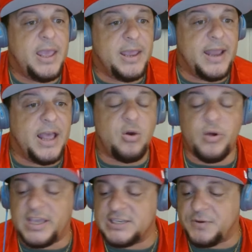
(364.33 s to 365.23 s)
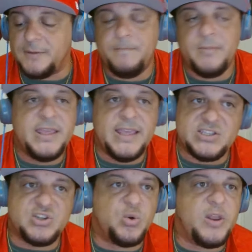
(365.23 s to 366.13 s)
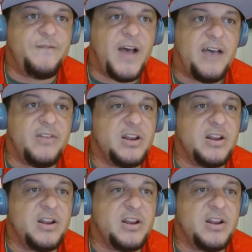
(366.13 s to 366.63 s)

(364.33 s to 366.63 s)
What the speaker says: and now Corey Kispert, yes, they're 25,